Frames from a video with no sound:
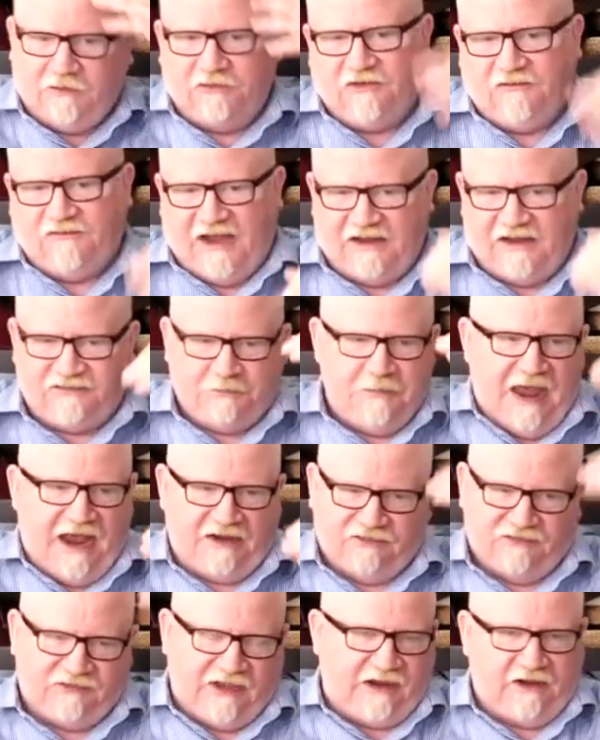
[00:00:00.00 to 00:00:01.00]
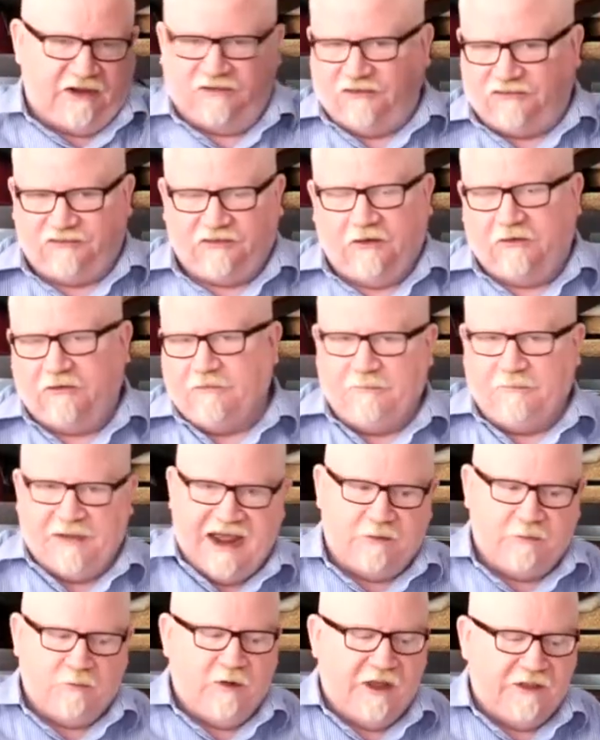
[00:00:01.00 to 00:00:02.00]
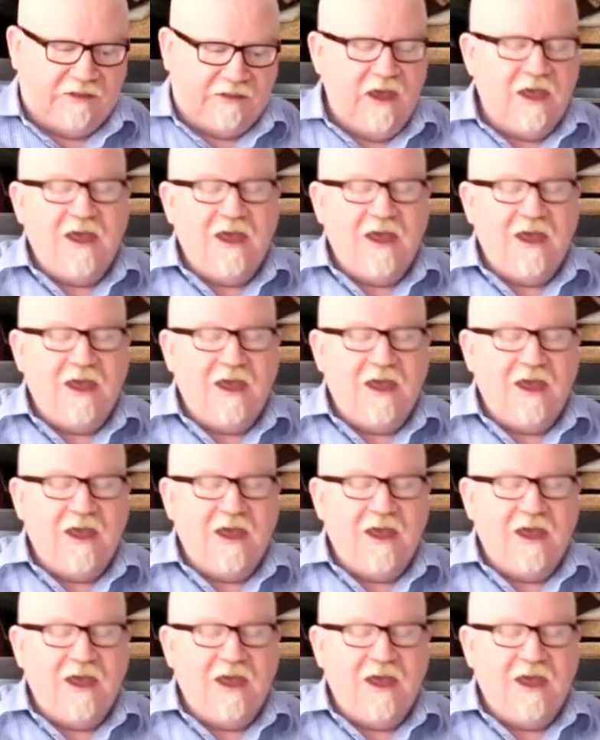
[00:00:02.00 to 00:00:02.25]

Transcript: device maxes out at a certain bandwidth,